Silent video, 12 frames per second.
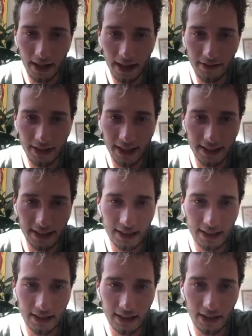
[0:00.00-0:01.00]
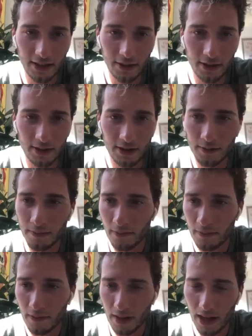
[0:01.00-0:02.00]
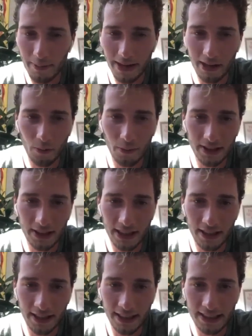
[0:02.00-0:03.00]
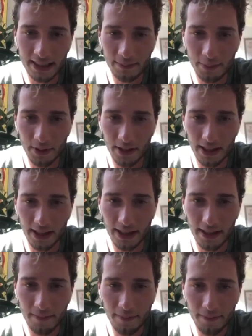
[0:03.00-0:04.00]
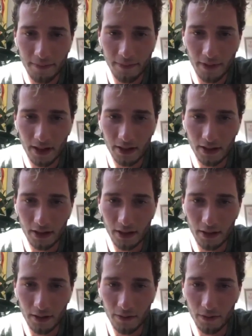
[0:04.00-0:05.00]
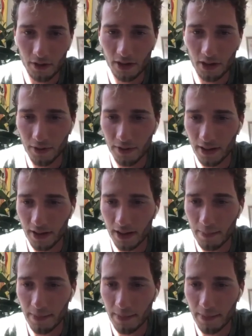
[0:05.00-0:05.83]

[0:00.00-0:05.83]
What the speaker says: left axis shows how many comments that is per day. So, for example, the